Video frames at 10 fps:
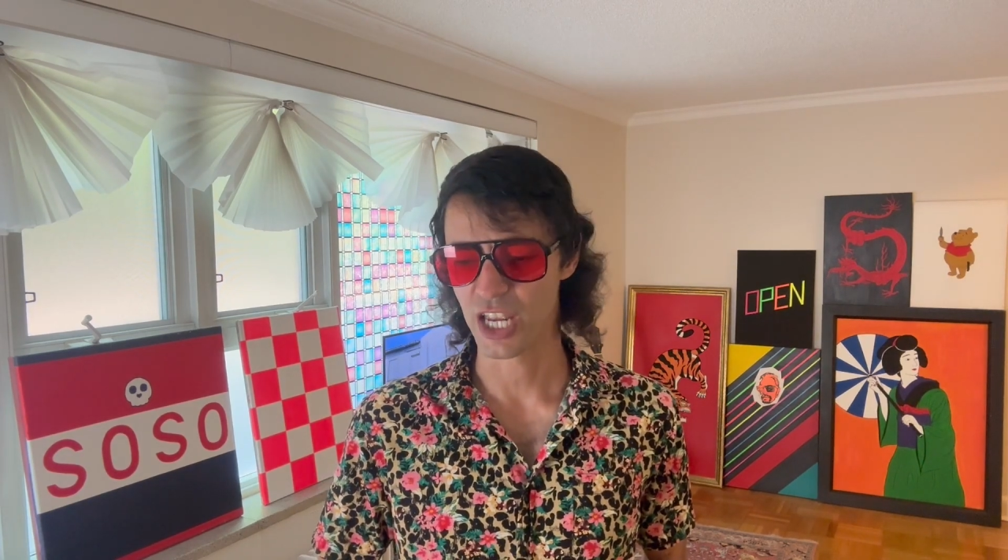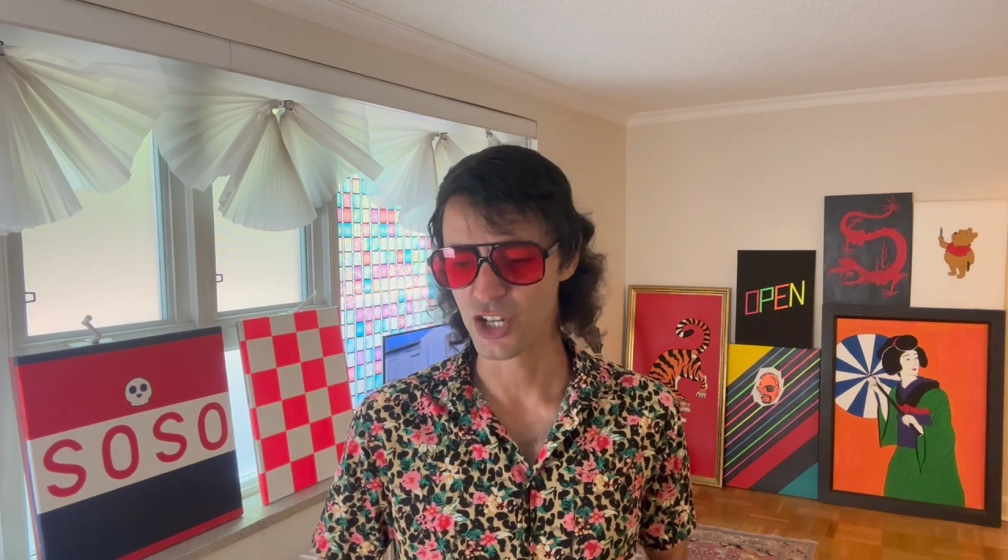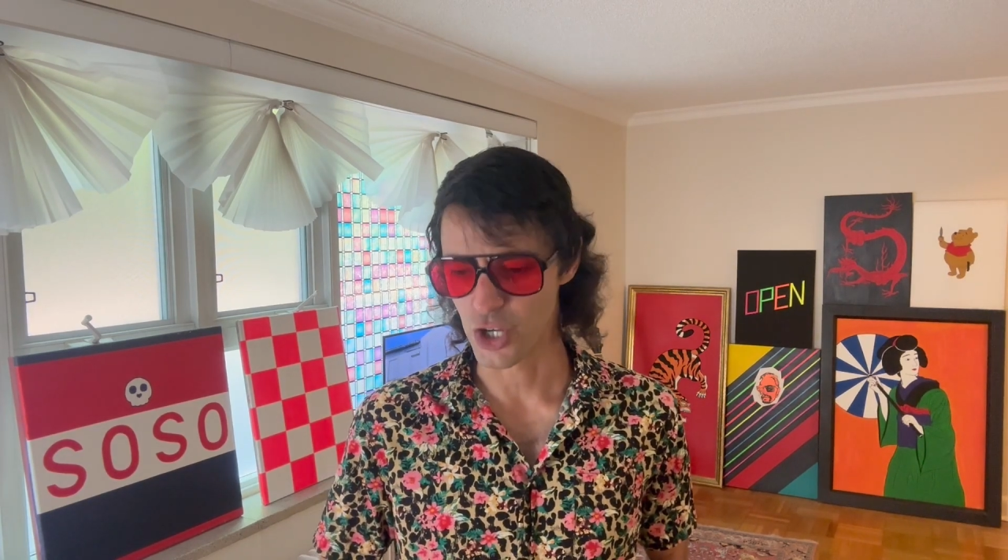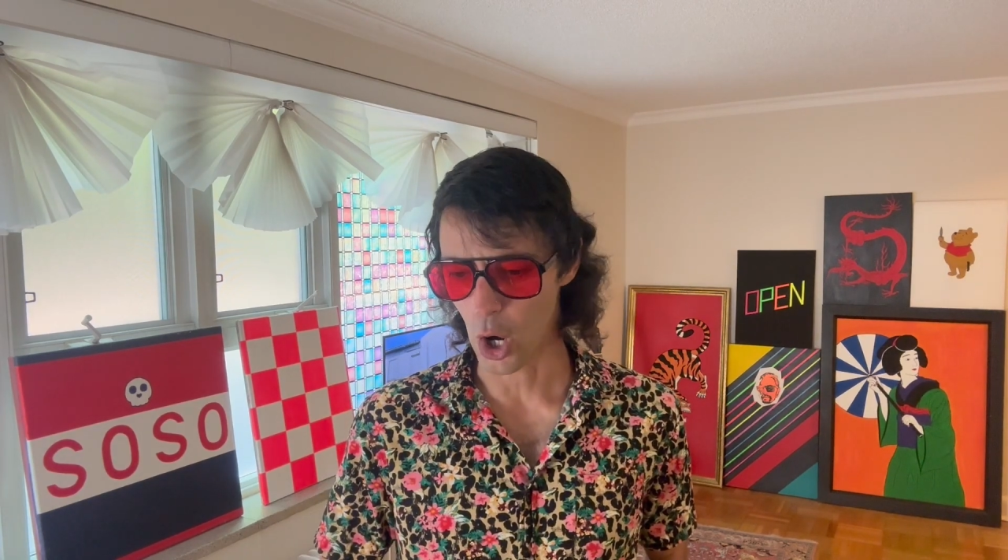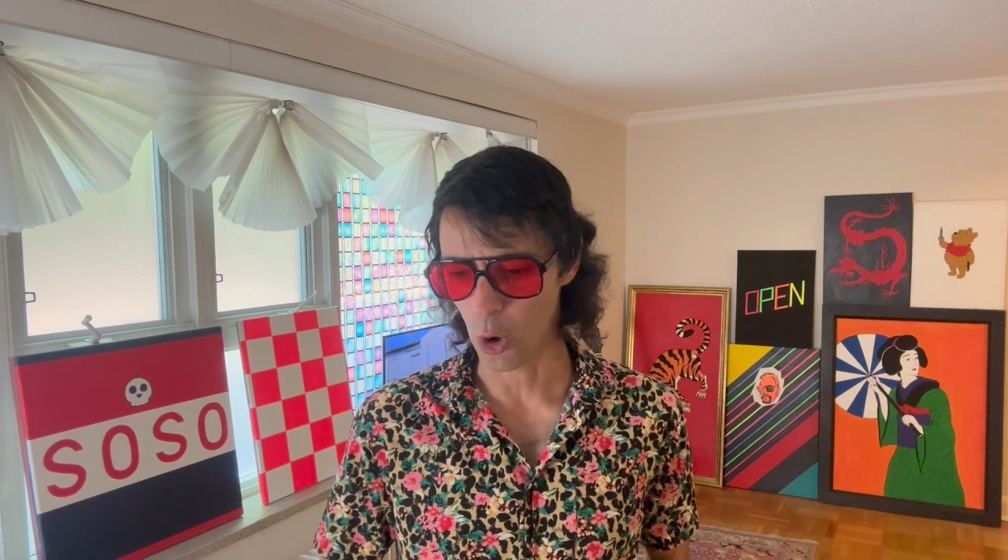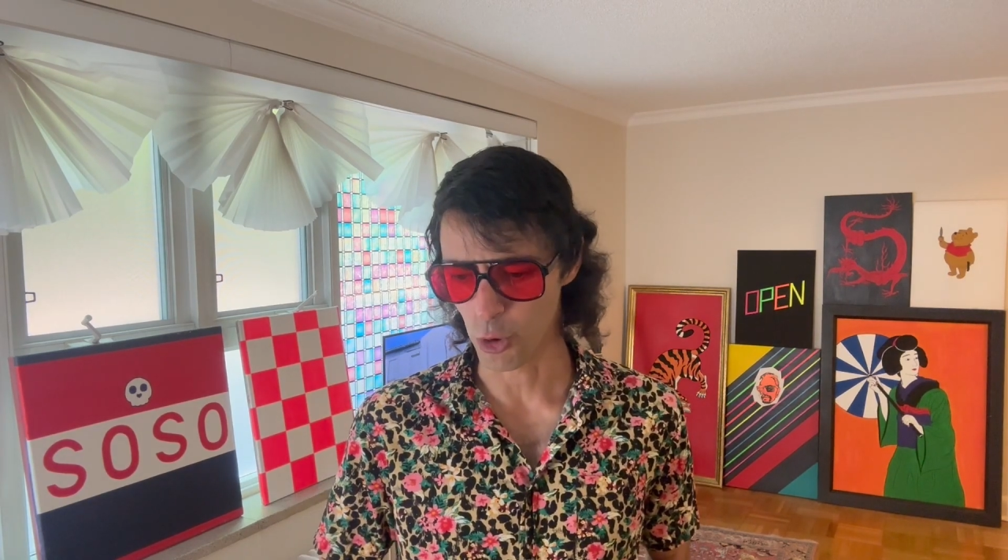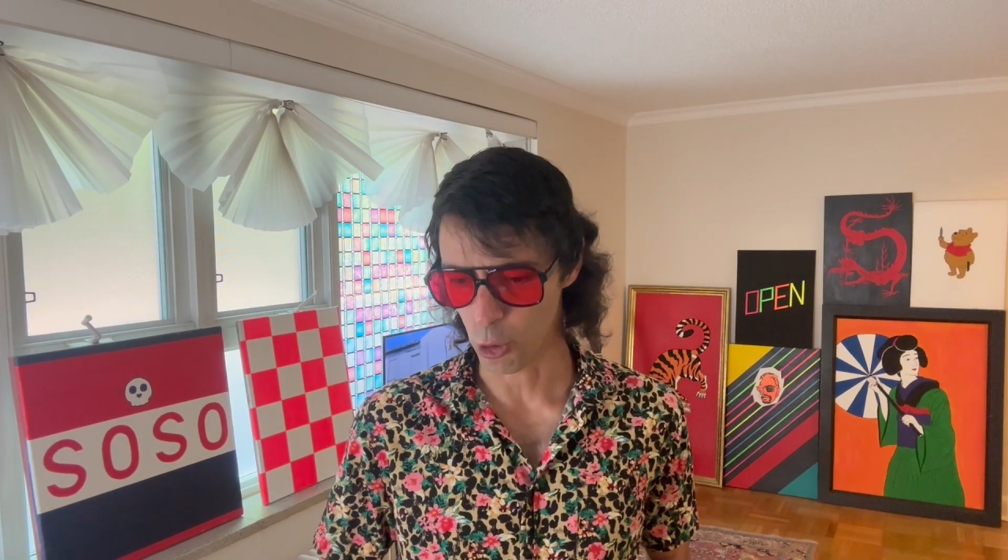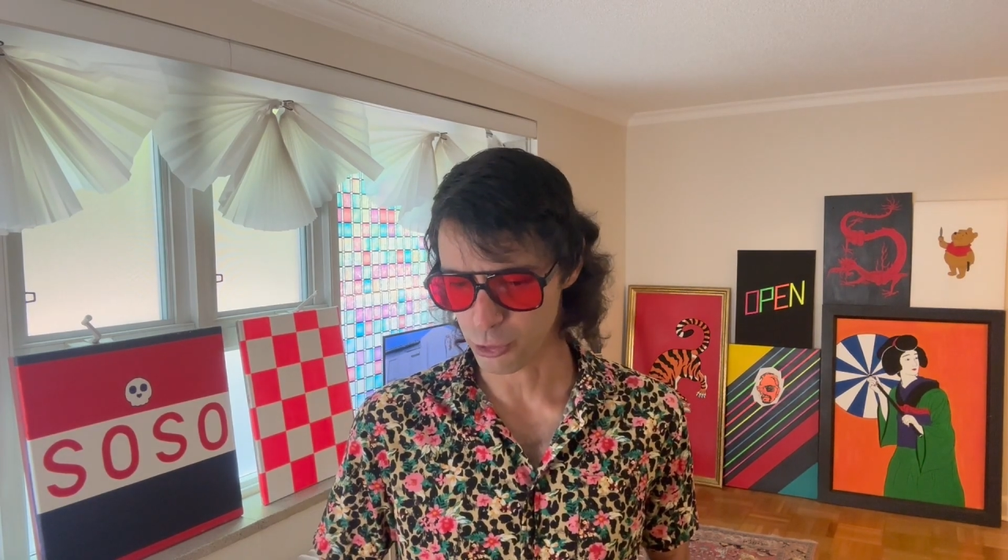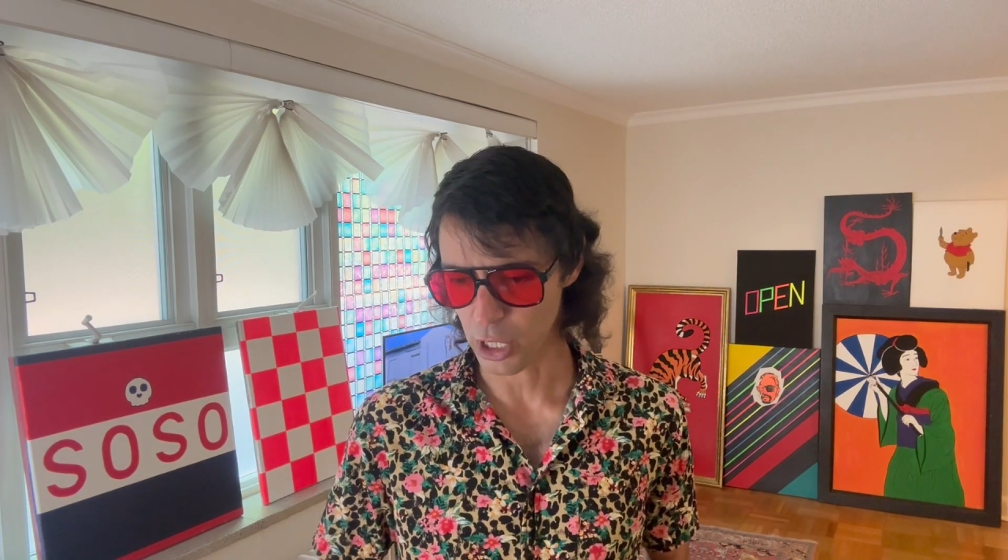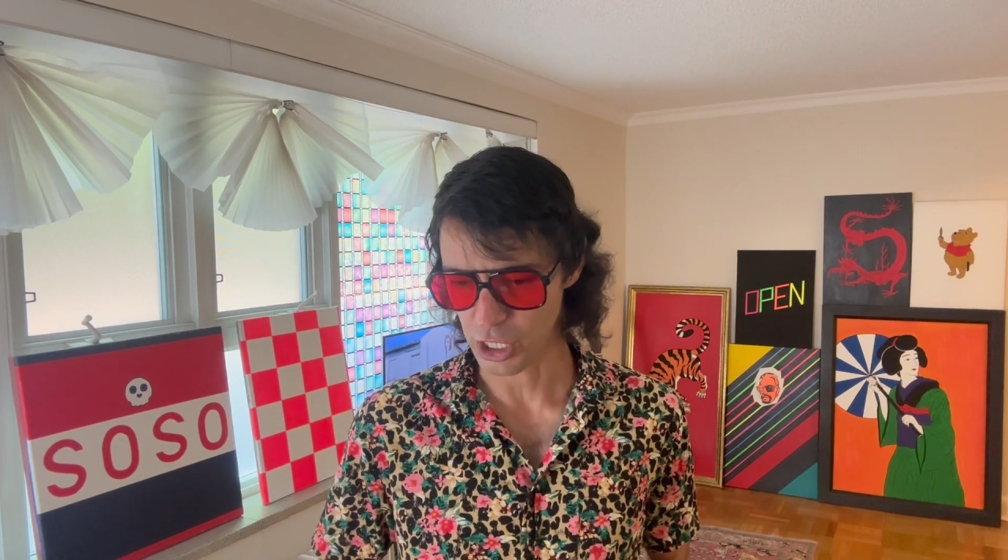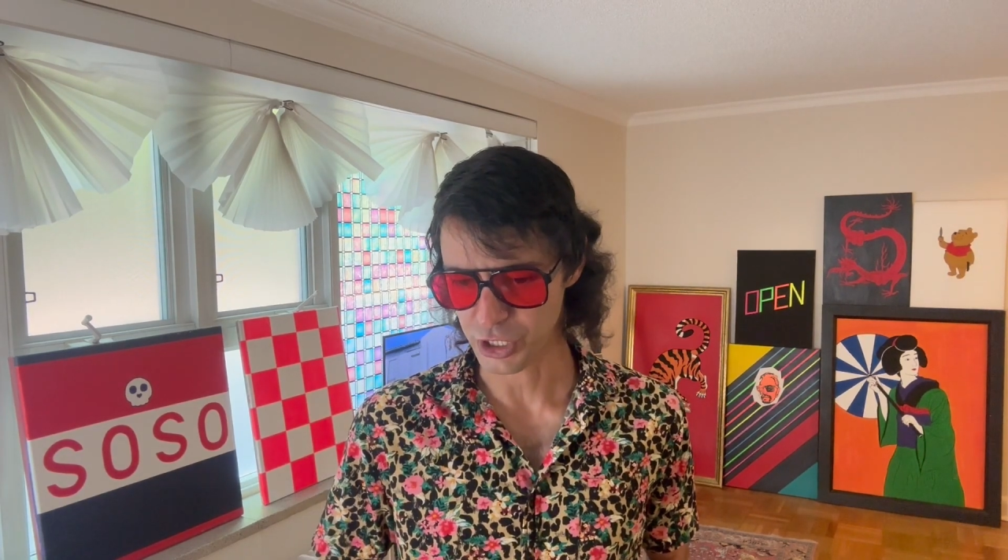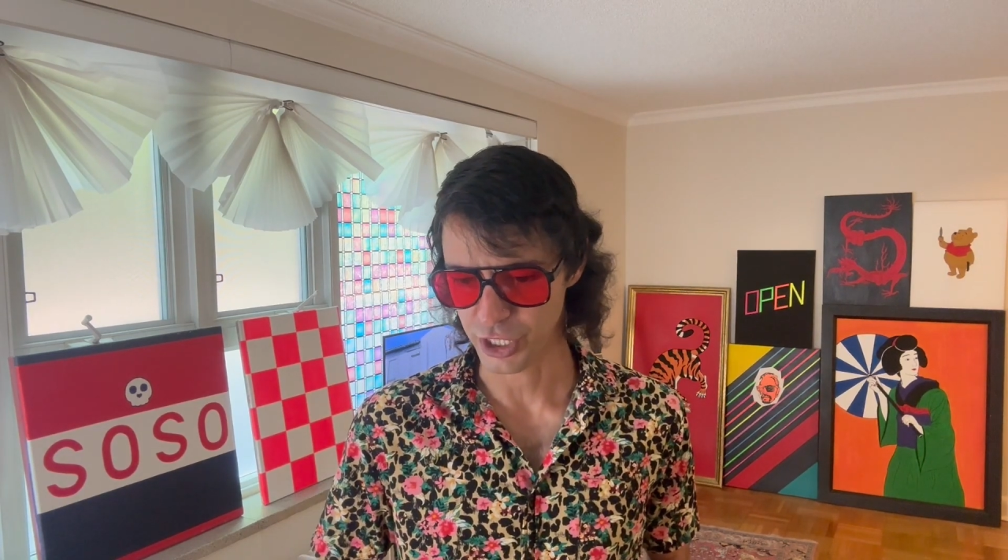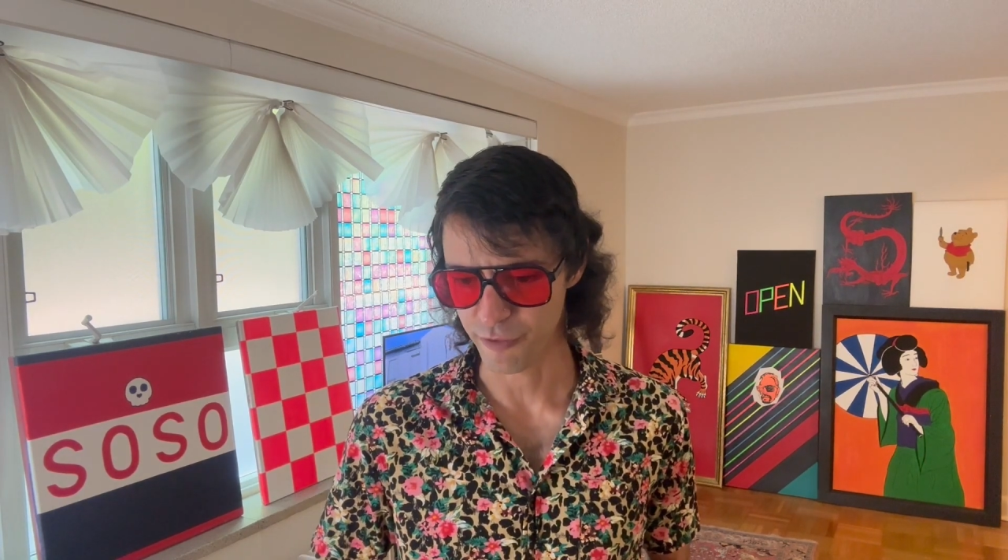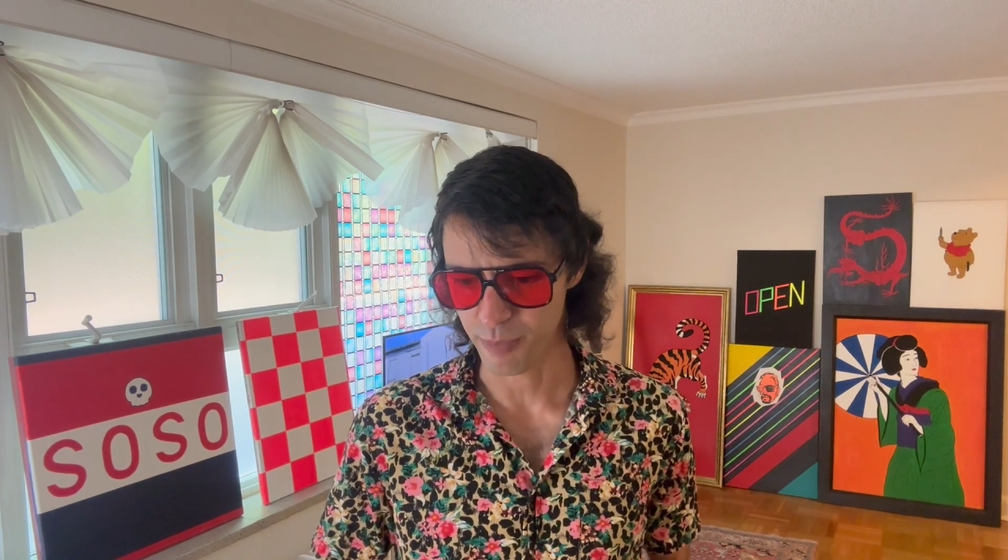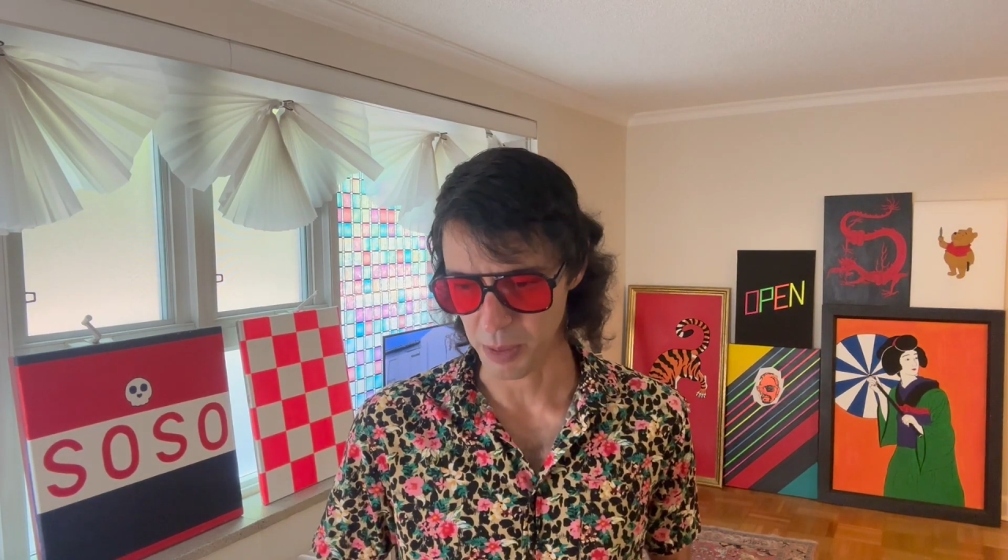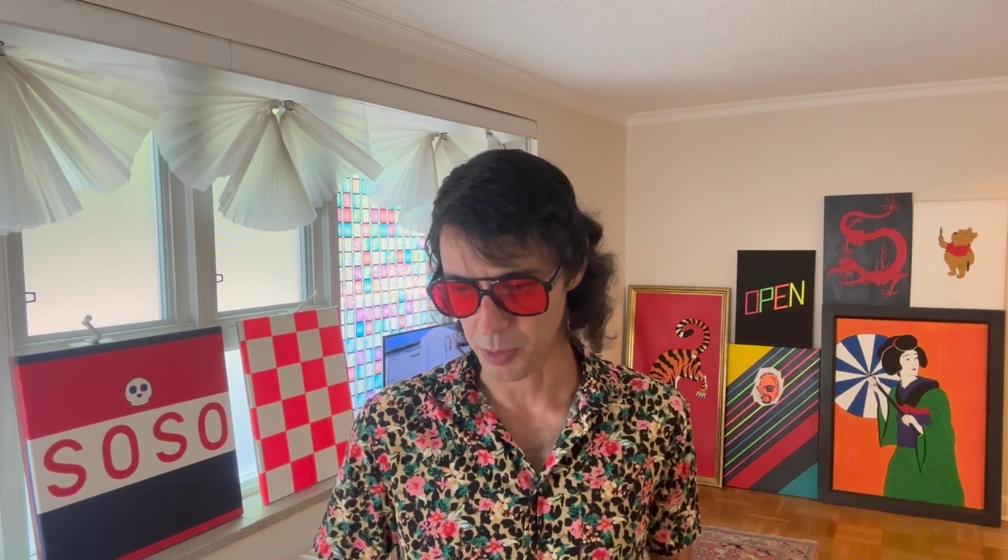no tossing of baby.